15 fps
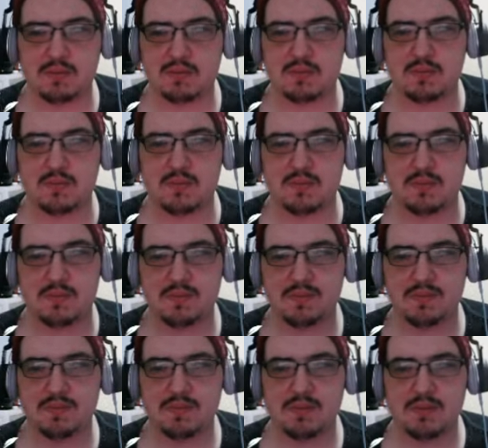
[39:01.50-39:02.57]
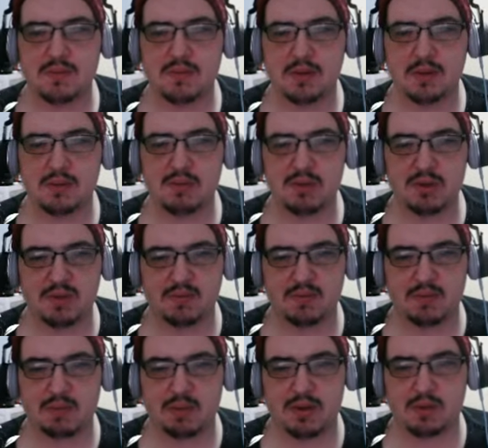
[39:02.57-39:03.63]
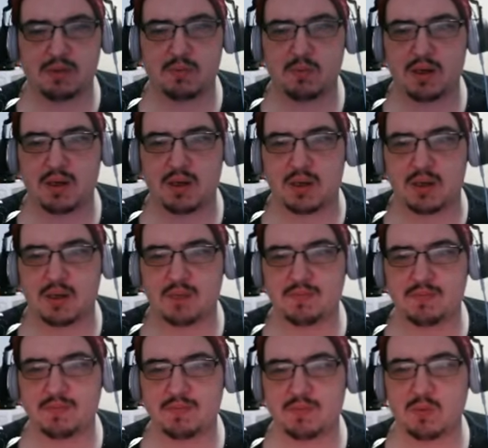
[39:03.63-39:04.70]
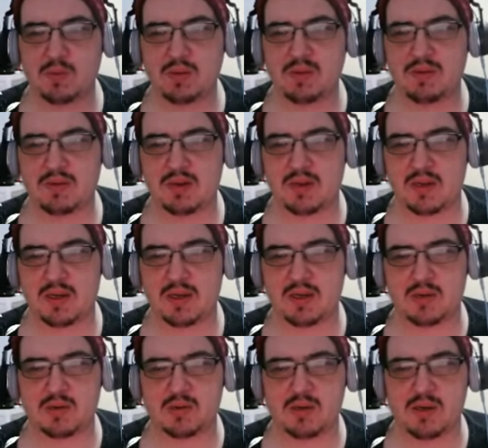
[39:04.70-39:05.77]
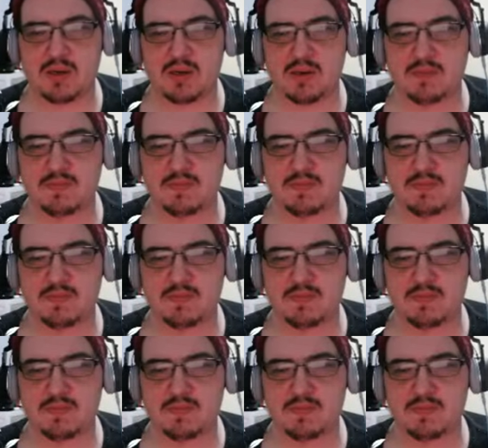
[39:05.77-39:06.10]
A bush devil pin. Why not? We're living on the edge, right?